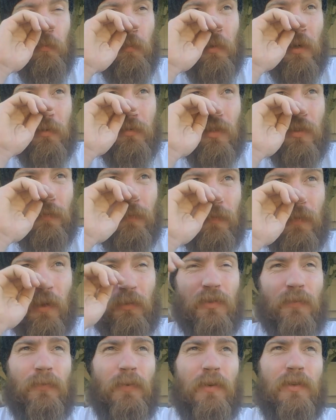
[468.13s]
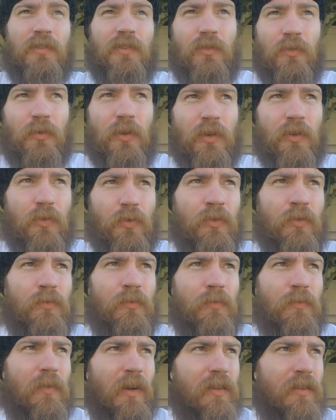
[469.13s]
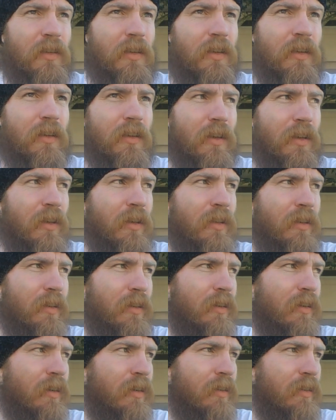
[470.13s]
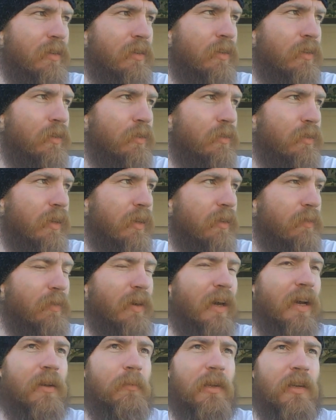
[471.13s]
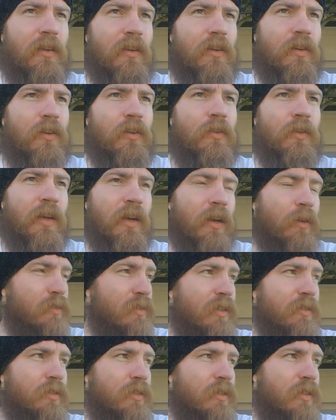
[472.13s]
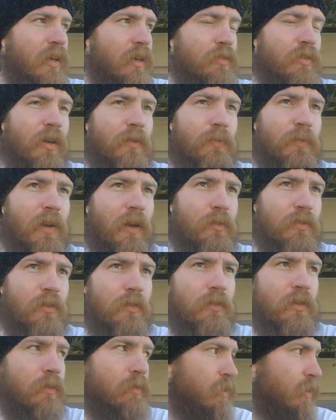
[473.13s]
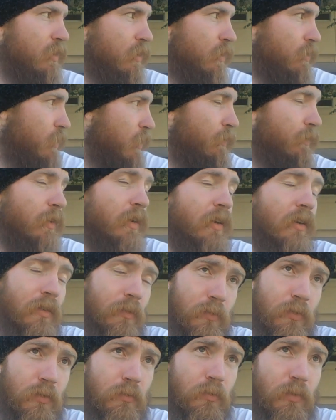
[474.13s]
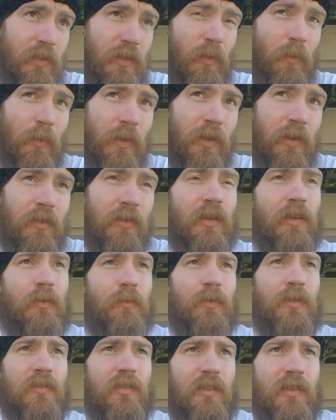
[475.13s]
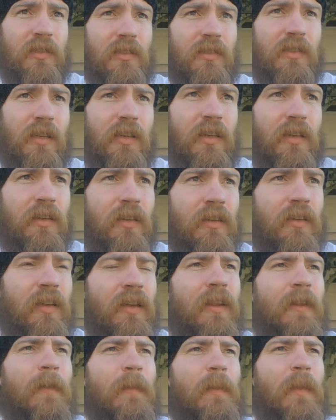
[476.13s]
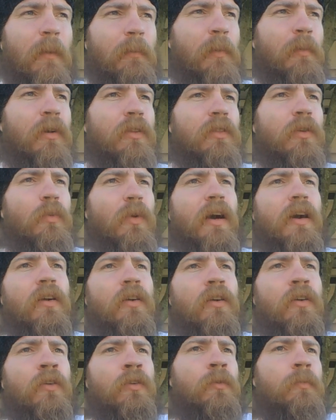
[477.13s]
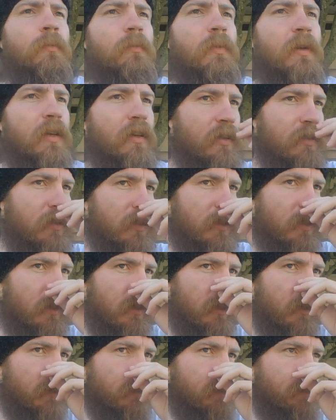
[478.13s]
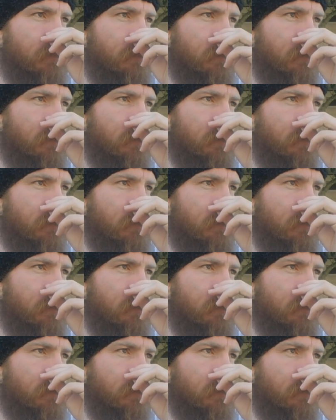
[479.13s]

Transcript: I was the first new recruit, I think, and you know, they invited me to go, and I was interested. I was trying to figure out what was going on with church. I was trying to figure out what that weird thing was that they said, and I remember on the ride home, because I